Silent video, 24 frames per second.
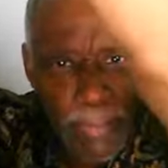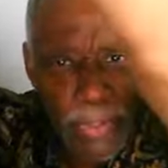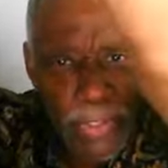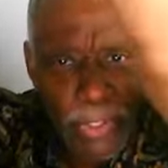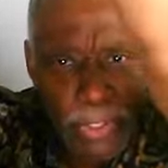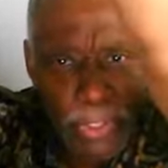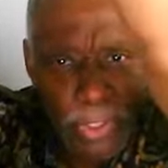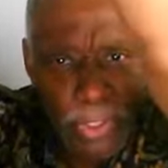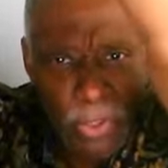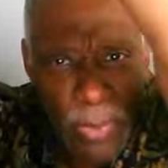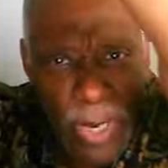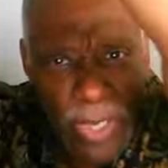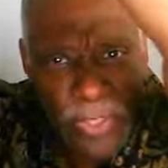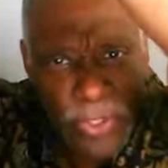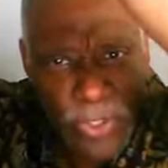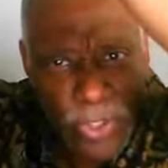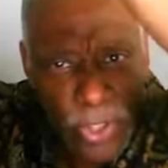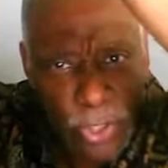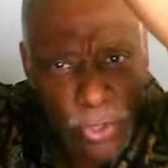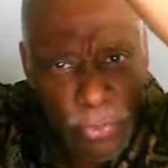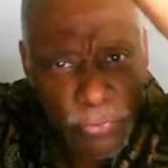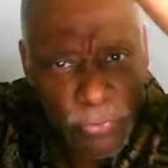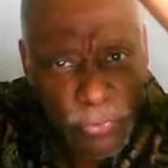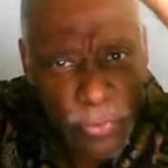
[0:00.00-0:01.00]
and they're going to cross the
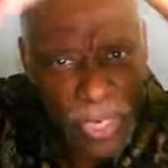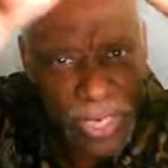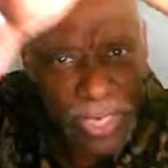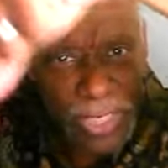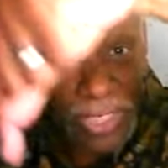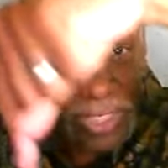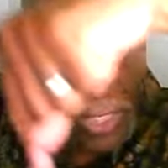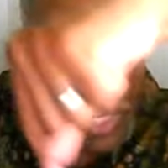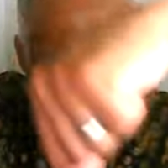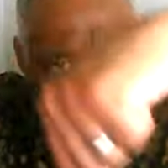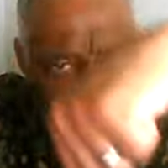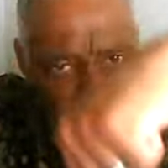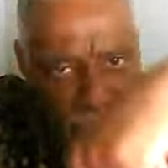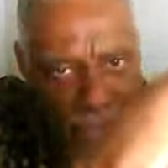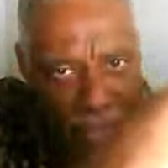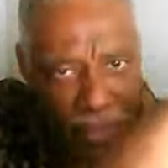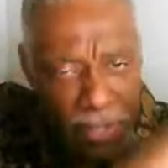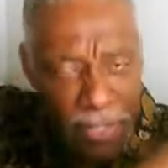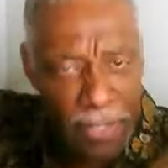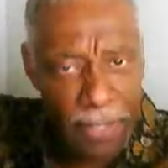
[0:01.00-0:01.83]
Euphrates.